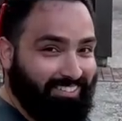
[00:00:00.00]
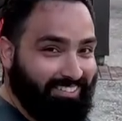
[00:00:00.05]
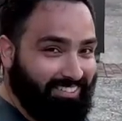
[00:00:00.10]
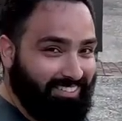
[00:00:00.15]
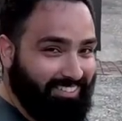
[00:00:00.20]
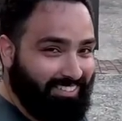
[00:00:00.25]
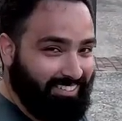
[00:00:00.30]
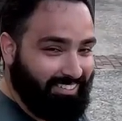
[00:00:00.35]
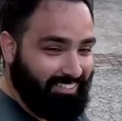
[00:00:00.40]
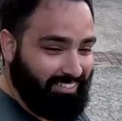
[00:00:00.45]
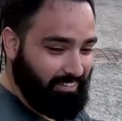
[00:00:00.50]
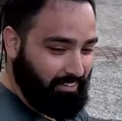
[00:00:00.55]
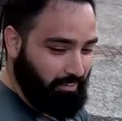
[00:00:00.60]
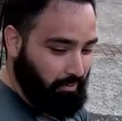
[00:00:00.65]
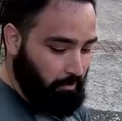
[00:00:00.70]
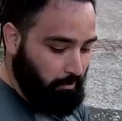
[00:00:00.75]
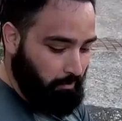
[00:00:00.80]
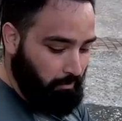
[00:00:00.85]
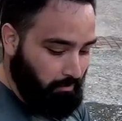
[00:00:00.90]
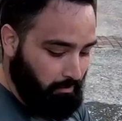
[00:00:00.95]
Yeah, you're
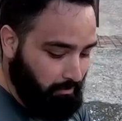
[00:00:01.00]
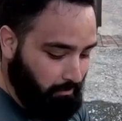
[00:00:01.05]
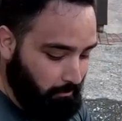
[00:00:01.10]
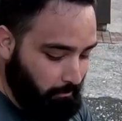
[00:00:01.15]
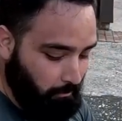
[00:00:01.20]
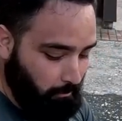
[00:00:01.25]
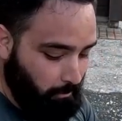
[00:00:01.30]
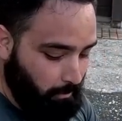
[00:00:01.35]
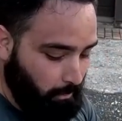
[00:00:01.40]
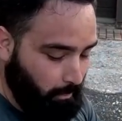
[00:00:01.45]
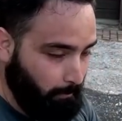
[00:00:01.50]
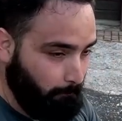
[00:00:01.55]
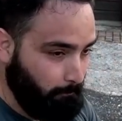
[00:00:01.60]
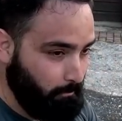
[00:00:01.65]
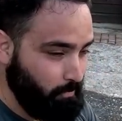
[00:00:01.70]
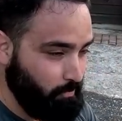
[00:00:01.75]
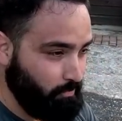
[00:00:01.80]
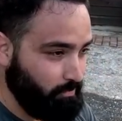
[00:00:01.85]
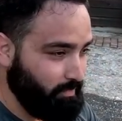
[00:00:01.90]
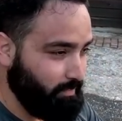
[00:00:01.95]
gonna love it. You can catch
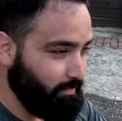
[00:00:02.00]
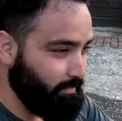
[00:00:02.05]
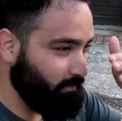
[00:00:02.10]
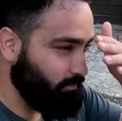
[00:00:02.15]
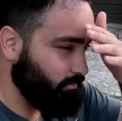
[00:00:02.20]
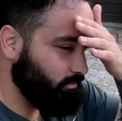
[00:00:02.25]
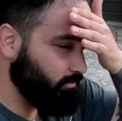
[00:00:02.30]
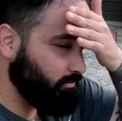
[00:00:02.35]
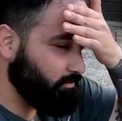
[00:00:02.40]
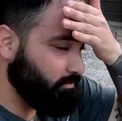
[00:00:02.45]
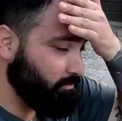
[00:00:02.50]
it up too, you know.